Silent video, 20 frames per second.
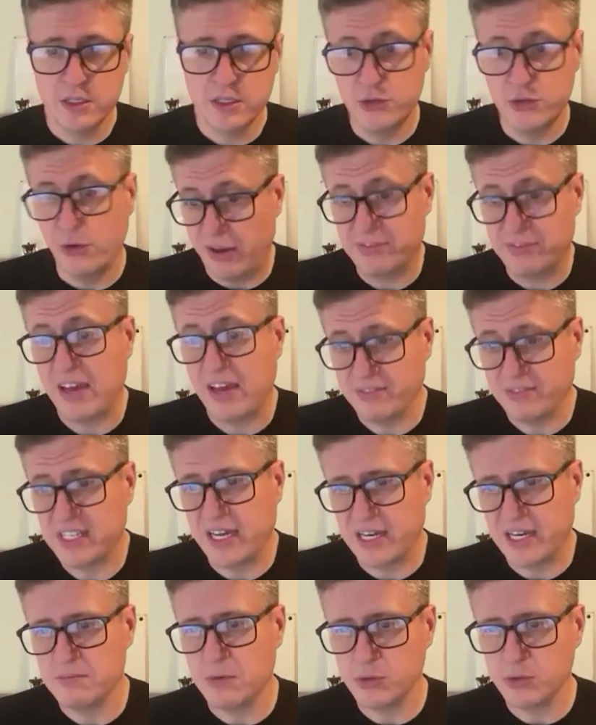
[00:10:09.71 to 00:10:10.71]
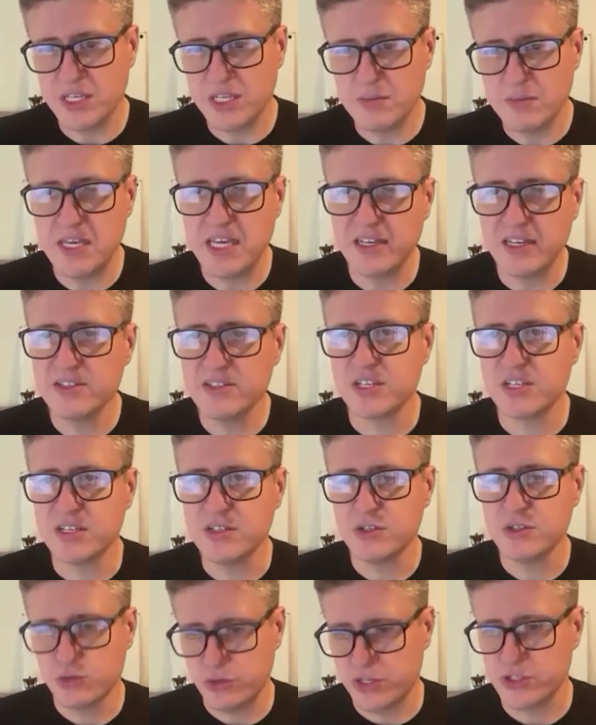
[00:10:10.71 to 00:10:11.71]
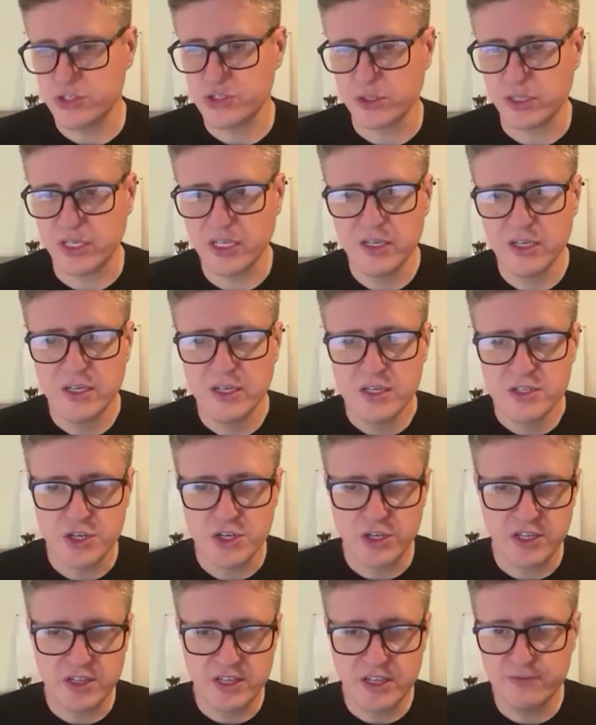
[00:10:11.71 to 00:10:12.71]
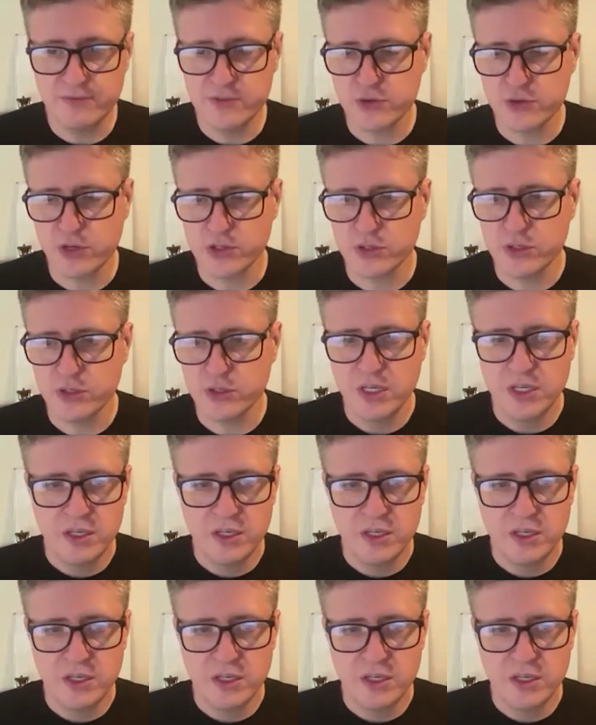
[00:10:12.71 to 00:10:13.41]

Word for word: you have to have a DynamoDB instance traditionally. So you need the infrastructure.